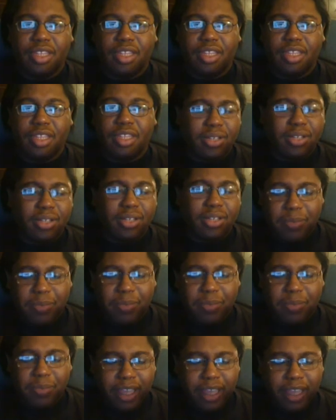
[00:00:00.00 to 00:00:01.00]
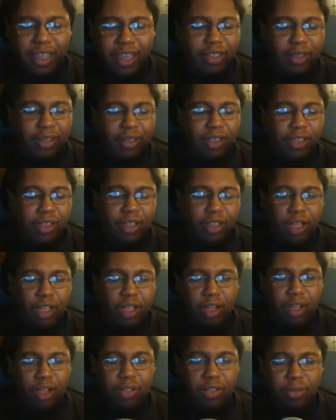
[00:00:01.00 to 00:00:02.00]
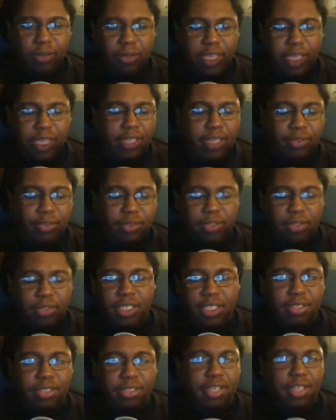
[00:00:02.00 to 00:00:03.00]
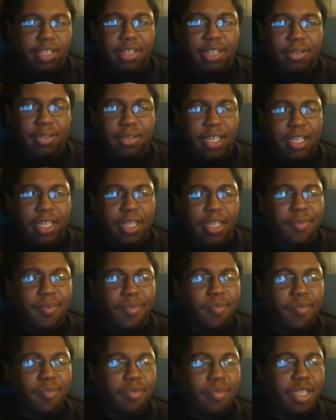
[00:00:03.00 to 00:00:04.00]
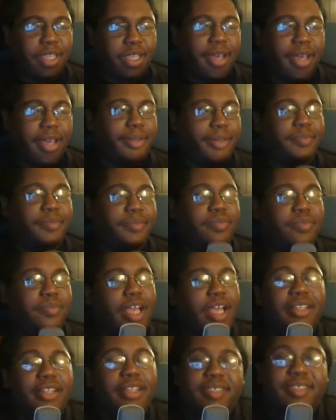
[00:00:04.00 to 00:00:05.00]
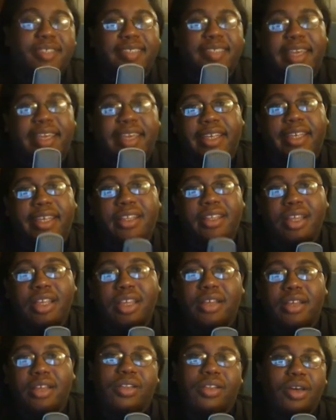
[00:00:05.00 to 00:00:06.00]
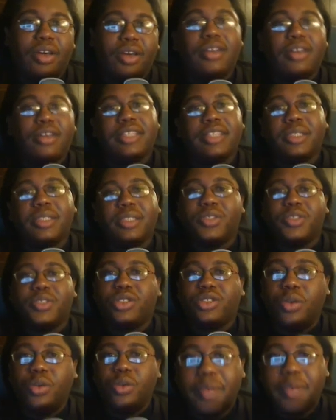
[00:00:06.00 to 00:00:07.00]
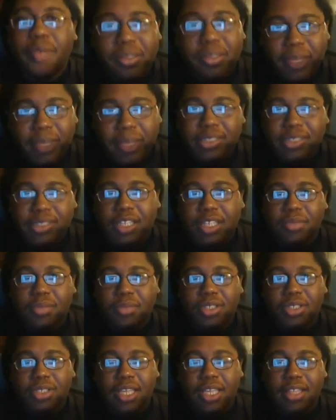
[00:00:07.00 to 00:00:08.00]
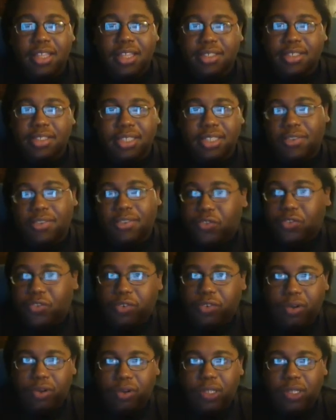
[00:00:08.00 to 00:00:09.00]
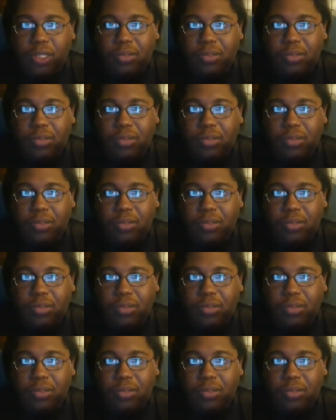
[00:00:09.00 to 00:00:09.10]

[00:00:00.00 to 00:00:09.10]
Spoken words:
then on top of that, you're gonna, oh, you can't do this, you can't do that. Now, I understand the girl does something stupid and messed up, she gotta suffer for it.